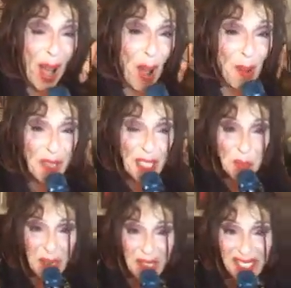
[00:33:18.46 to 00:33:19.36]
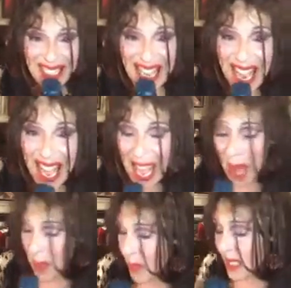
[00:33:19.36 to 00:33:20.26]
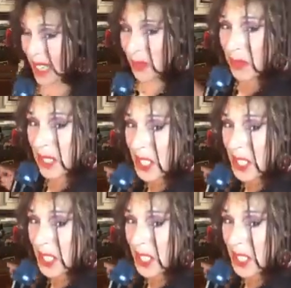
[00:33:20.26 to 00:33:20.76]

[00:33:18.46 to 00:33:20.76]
always be on time. Number